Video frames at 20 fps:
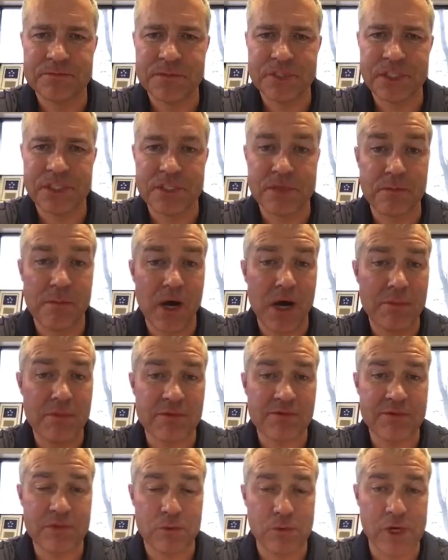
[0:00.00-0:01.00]
she's a mom
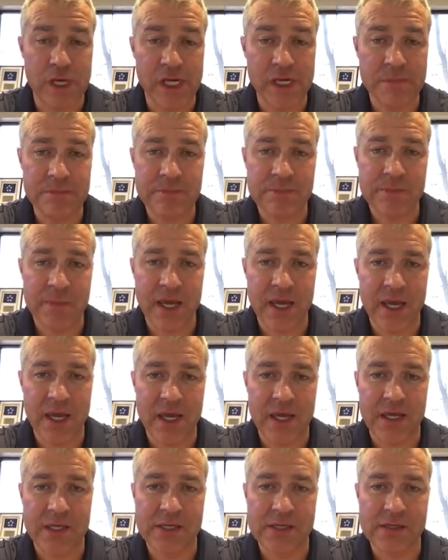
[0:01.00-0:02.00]
of three,
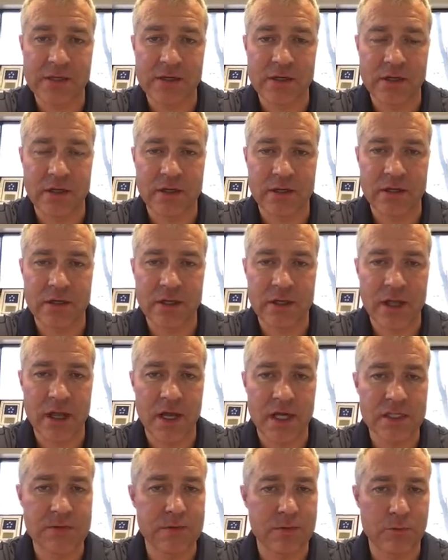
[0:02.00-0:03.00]
and her
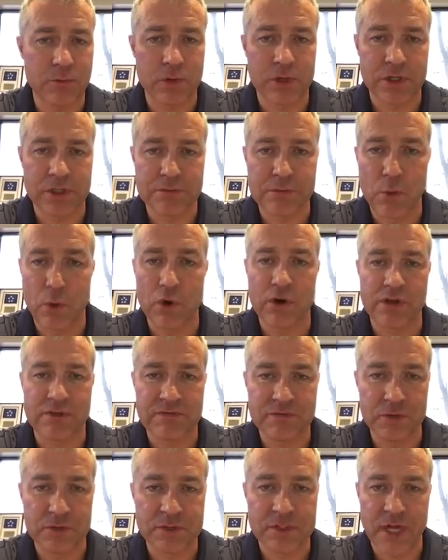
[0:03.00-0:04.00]
husband works more
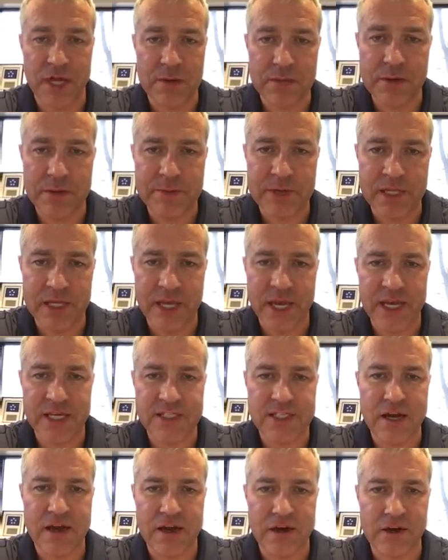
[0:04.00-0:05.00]
than full time. I mean, the
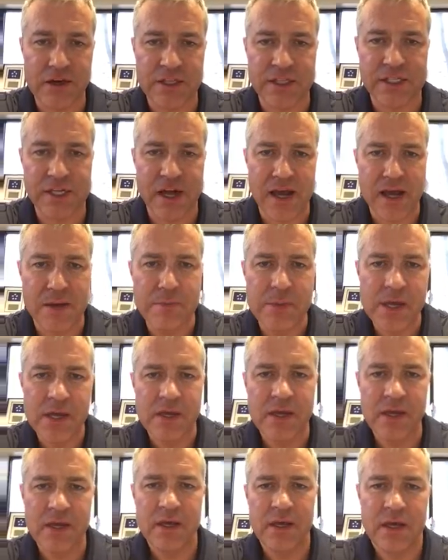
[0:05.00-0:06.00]
guy's gone all the time,
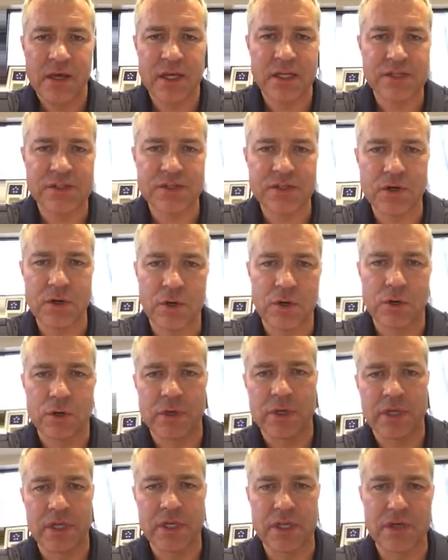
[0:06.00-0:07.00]
and
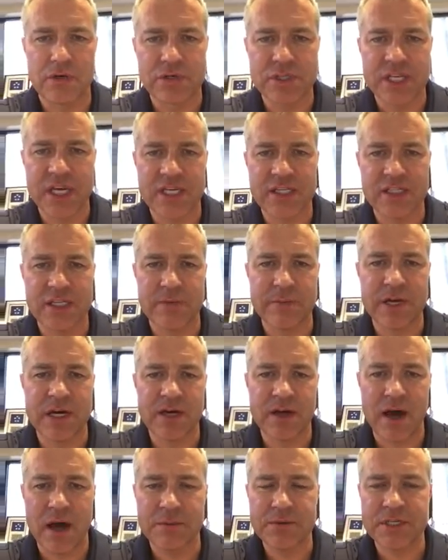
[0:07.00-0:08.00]
so she has
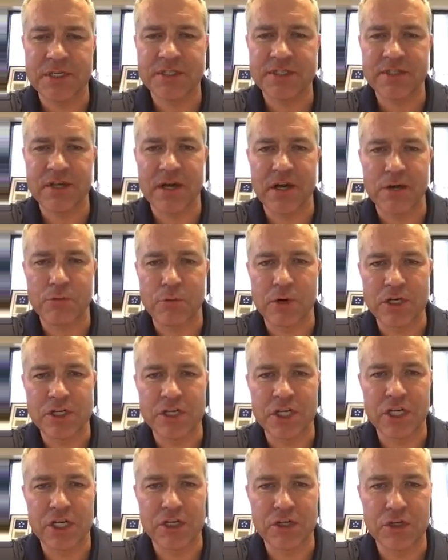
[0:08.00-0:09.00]
limited options on what
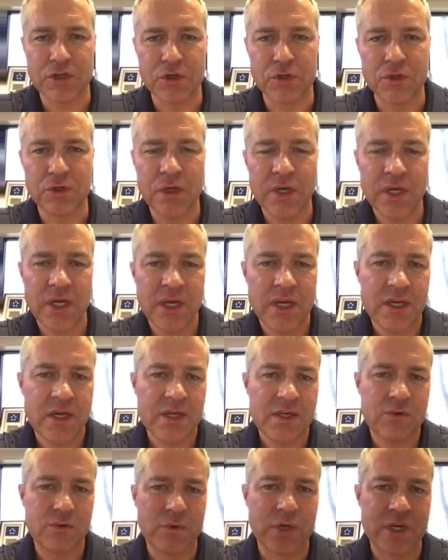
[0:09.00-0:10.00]
she can do
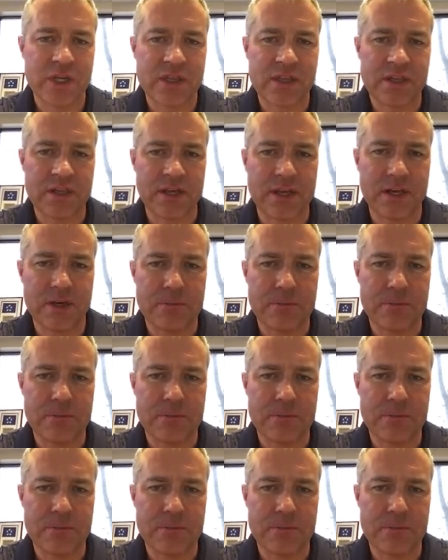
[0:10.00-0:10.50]
with